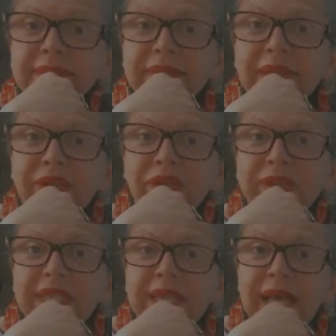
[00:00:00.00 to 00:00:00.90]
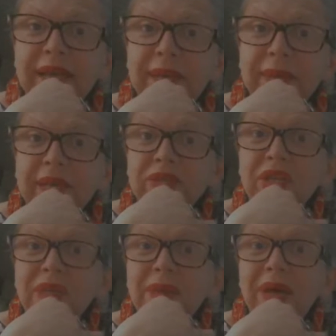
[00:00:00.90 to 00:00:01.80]
Another attack. I mean, I'm
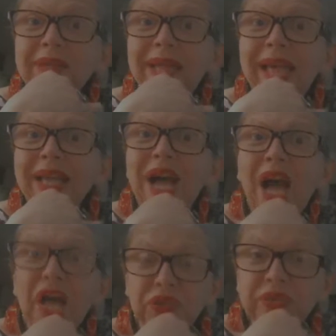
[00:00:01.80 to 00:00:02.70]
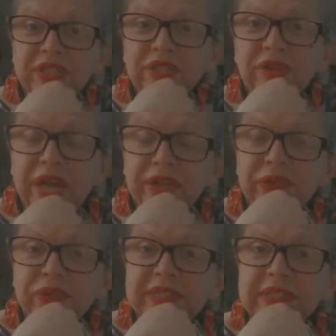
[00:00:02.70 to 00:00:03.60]
talking about like hundreds of
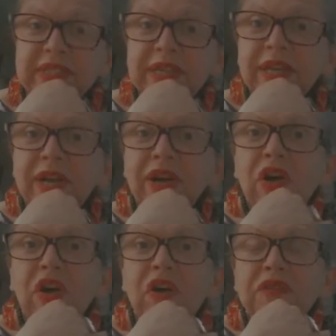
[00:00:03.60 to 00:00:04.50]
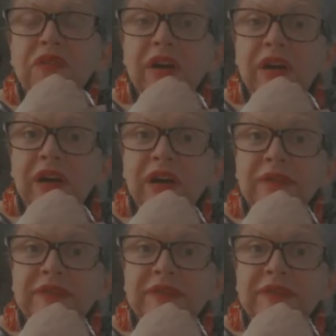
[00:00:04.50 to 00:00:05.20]
hundreds of, uh, of